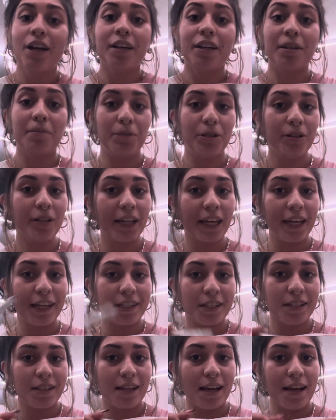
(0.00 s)

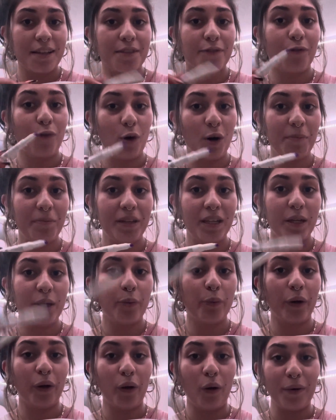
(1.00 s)
Communications class for me
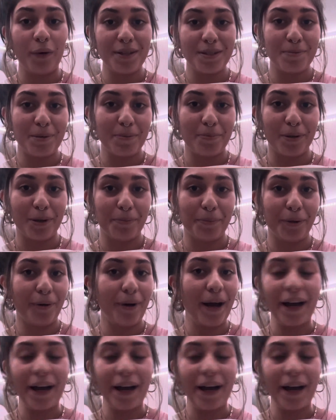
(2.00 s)
will always be purple.